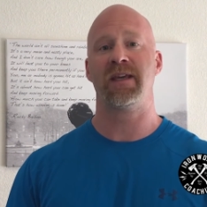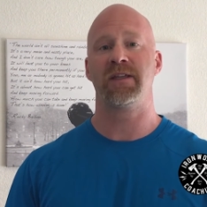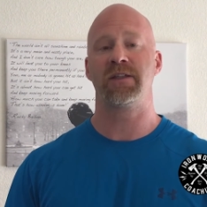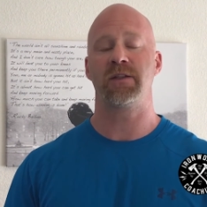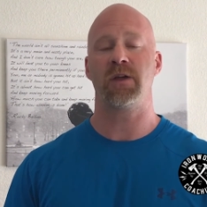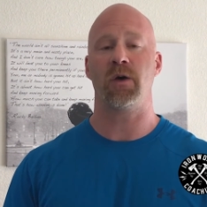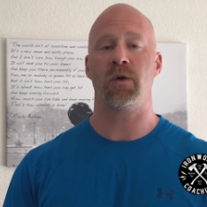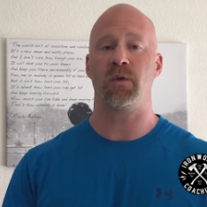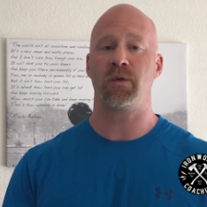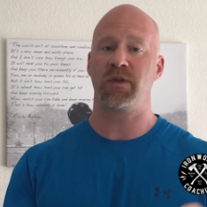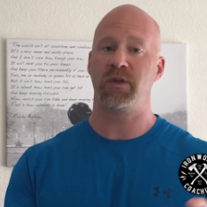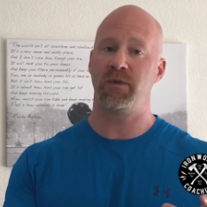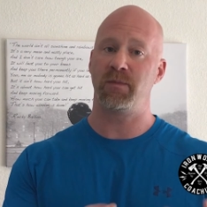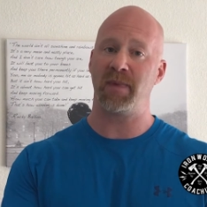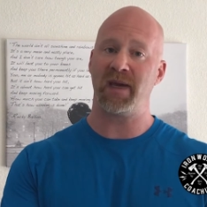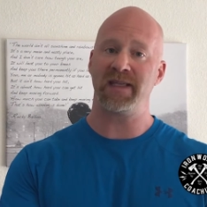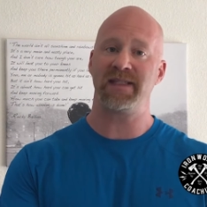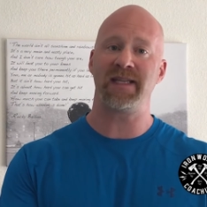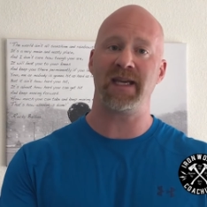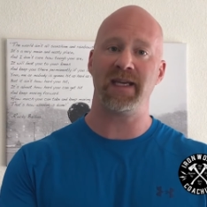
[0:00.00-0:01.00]
So you
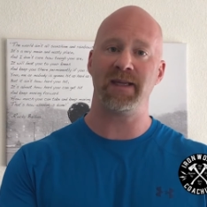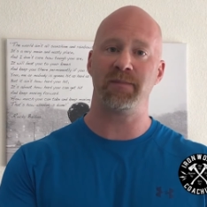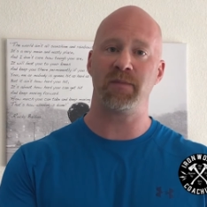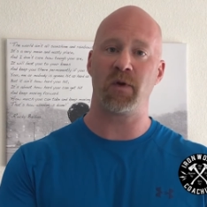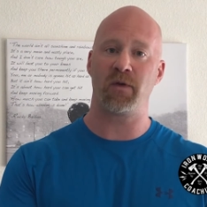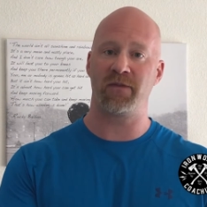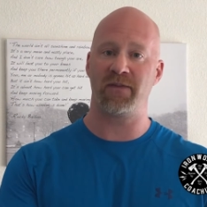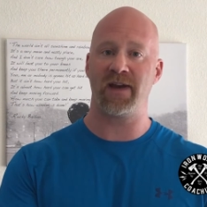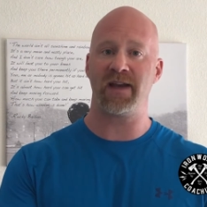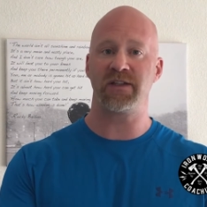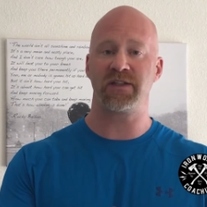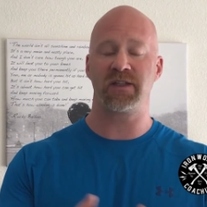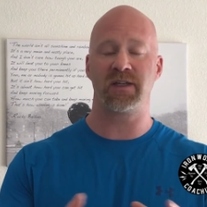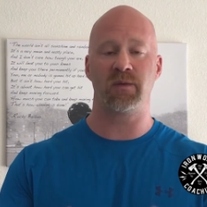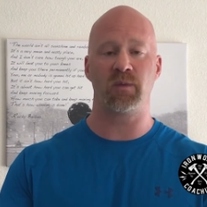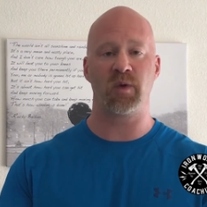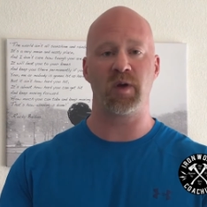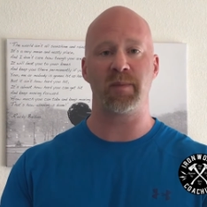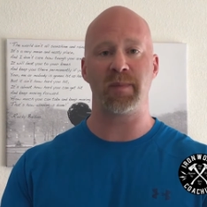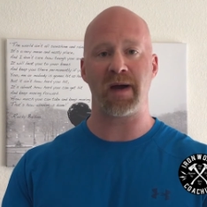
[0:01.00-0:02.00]
maintain motivation
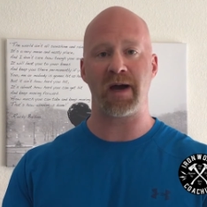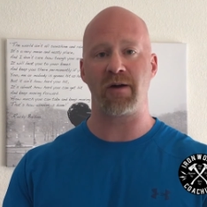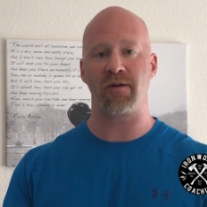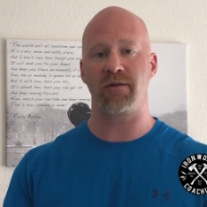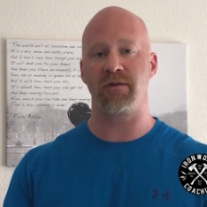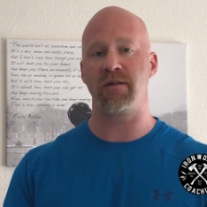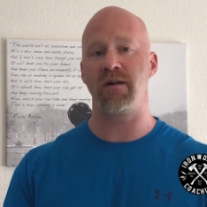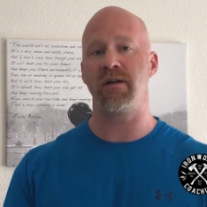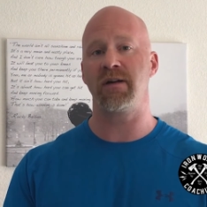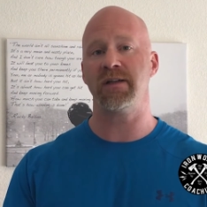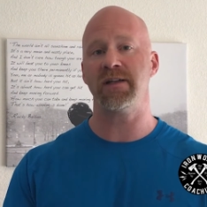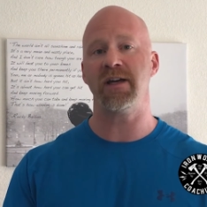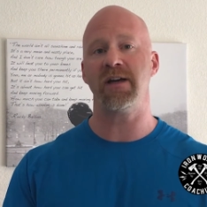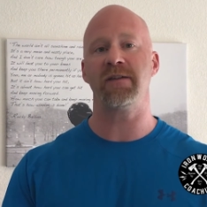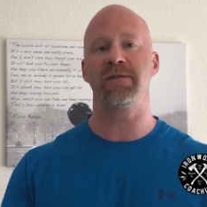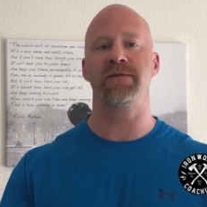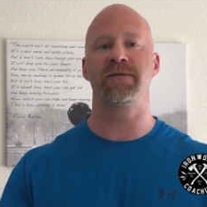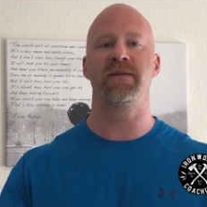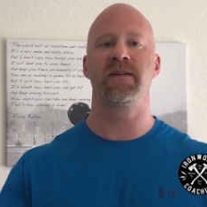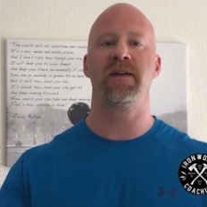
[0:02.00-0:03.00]
and willpower long
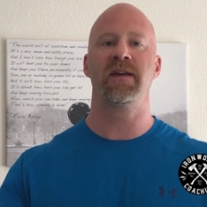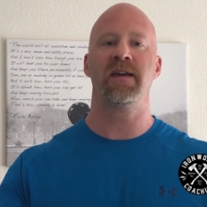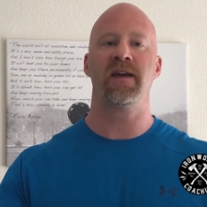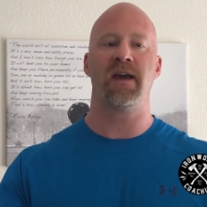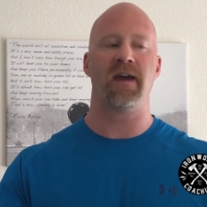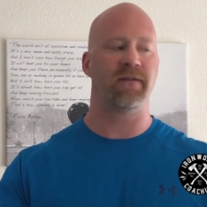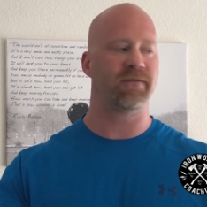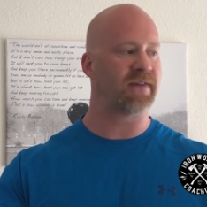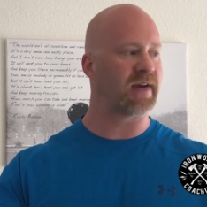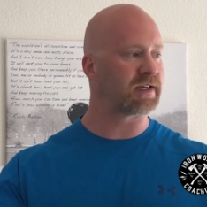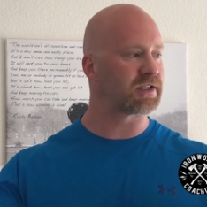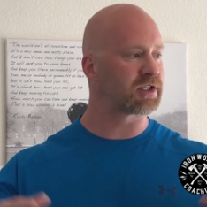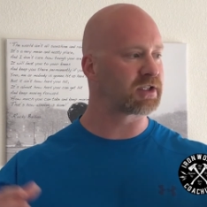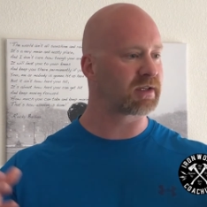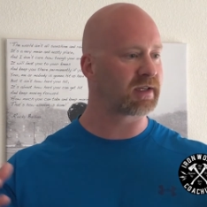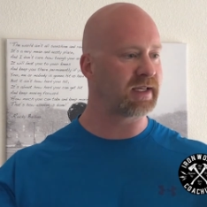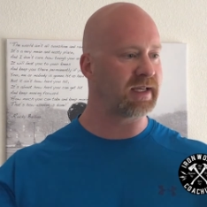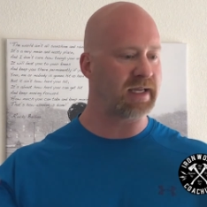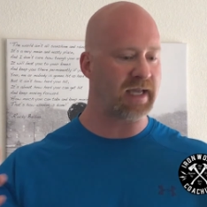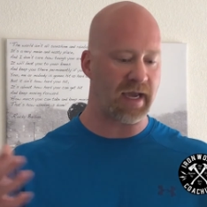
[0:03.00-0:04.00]
enough,
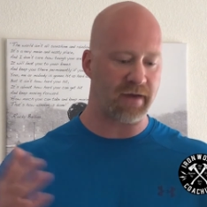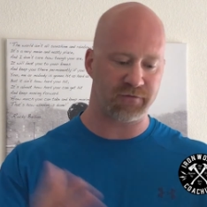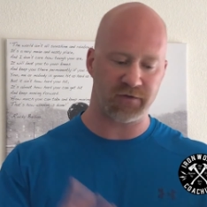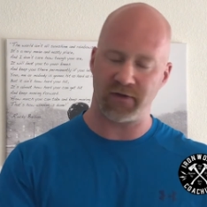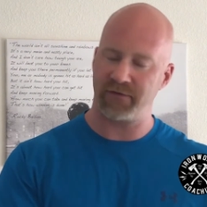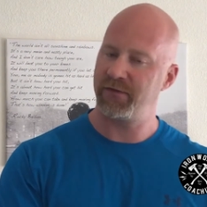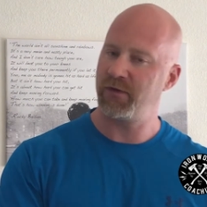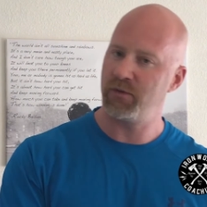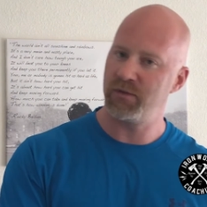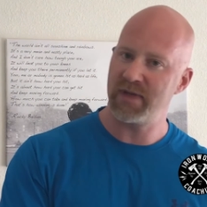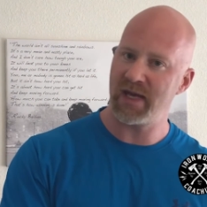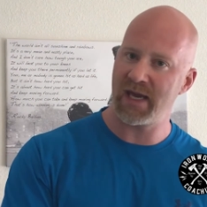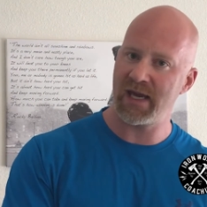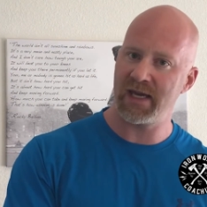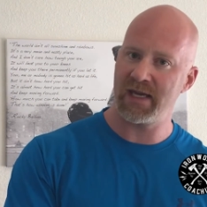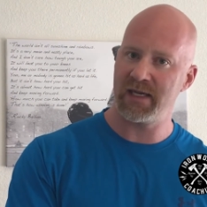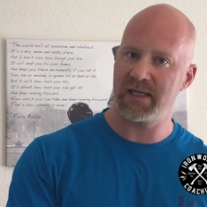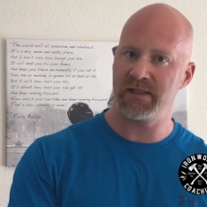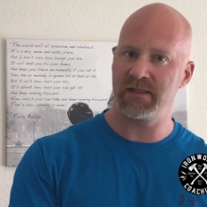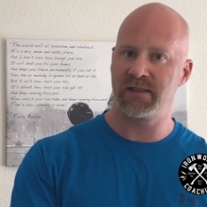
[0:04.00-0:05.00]
eventually after a few
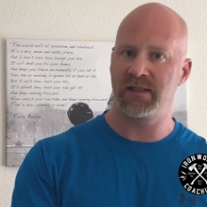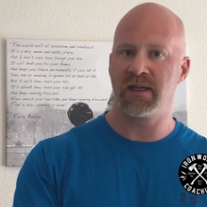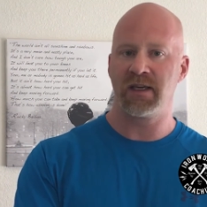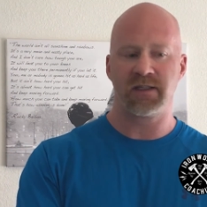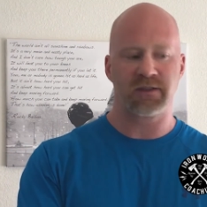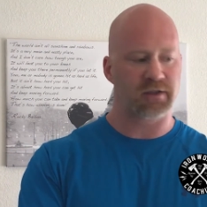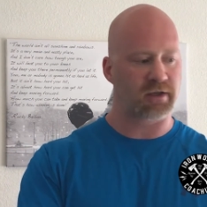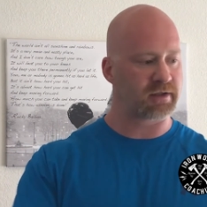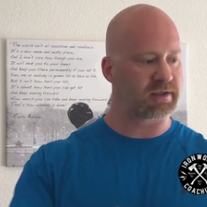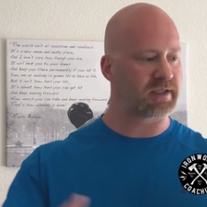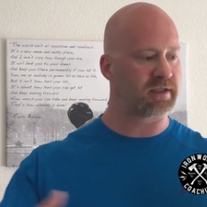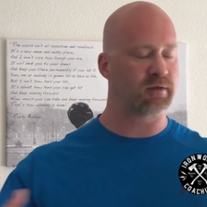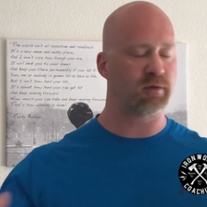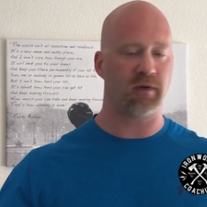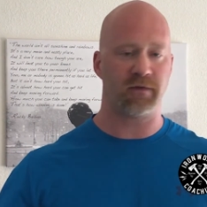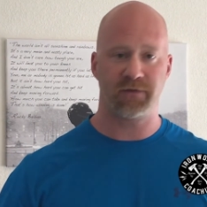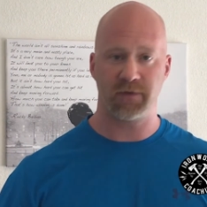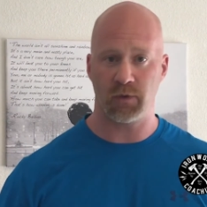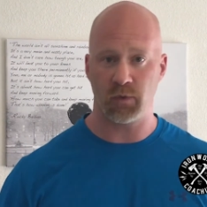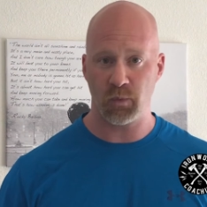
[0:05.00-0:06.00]
days, turns into
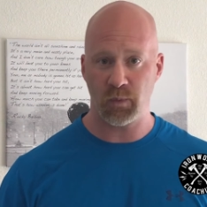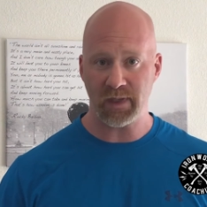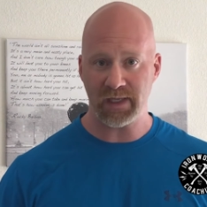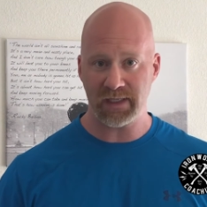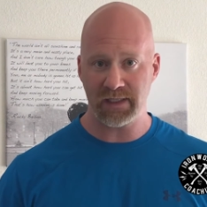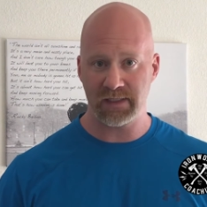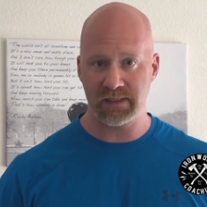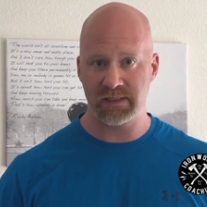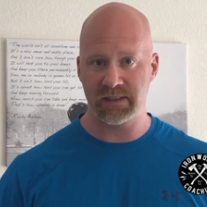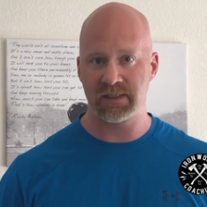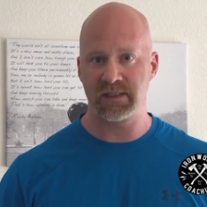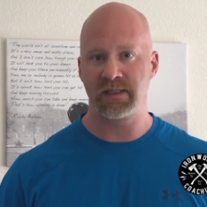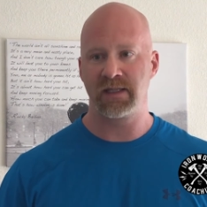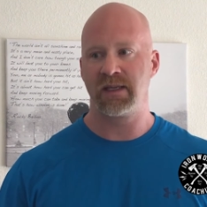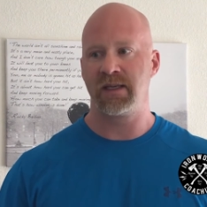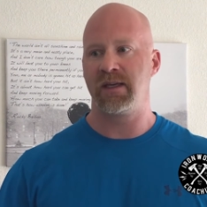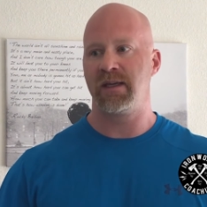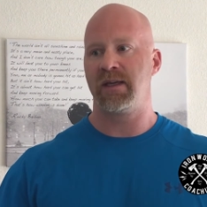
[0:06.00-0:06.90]
a few weeks,